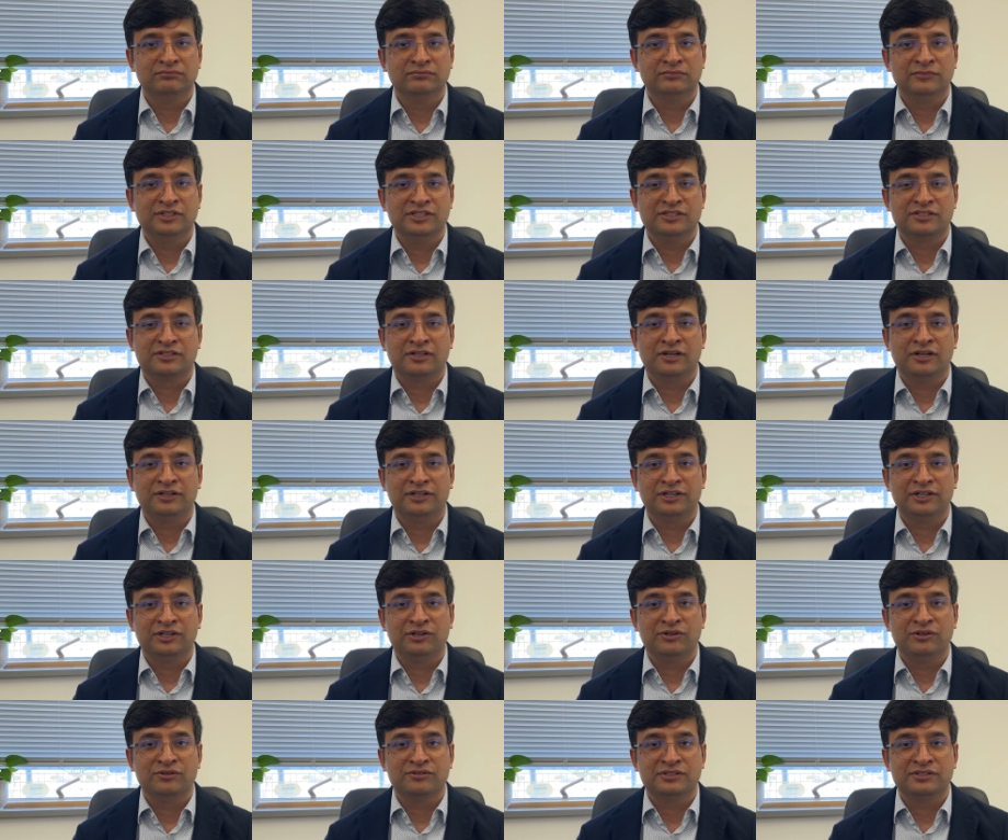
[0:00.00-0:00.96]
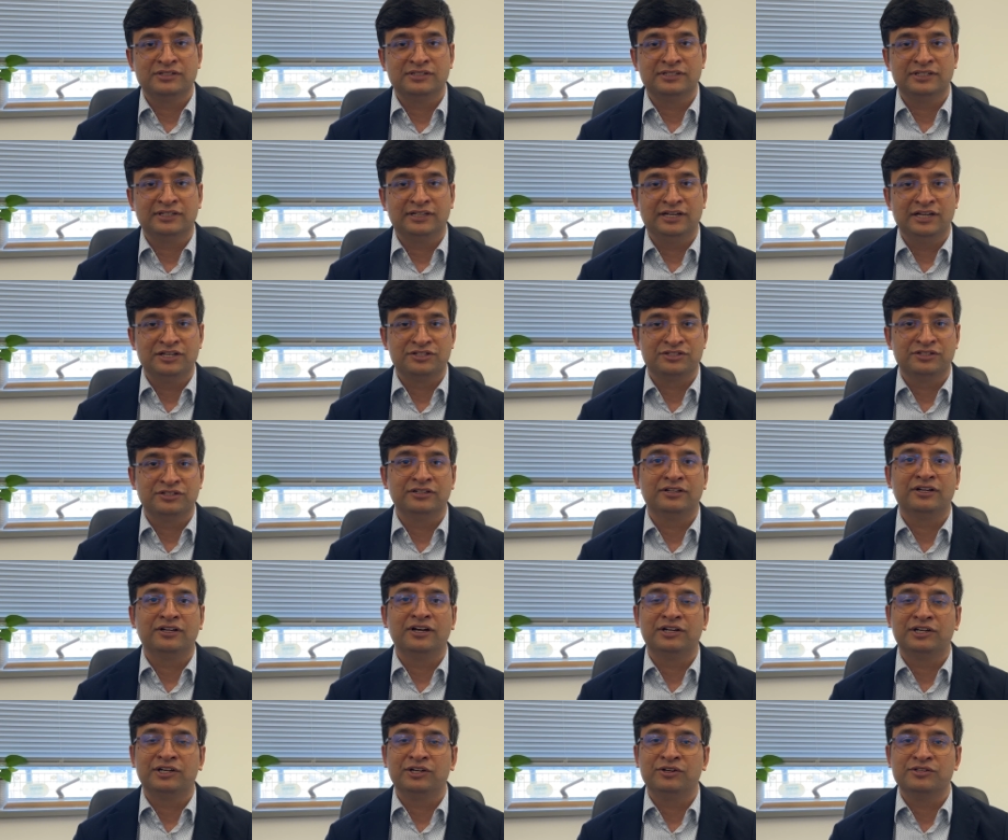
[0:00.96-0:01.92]
means continuous integration,
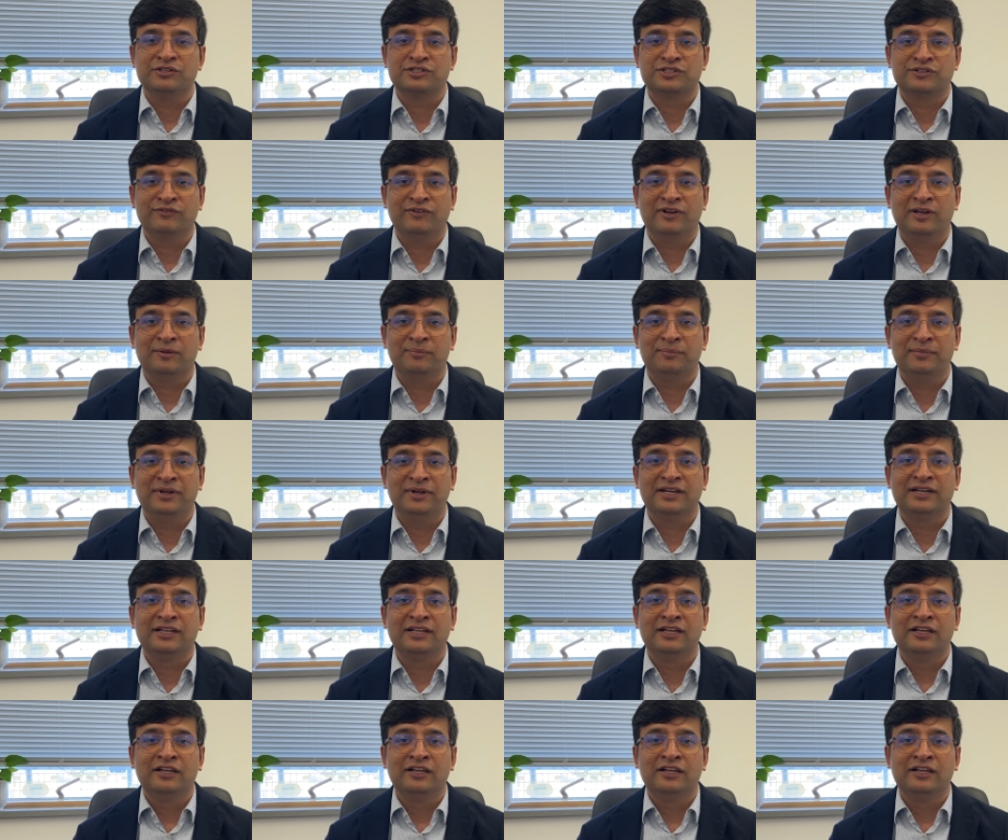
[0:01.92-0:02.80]
continuous development,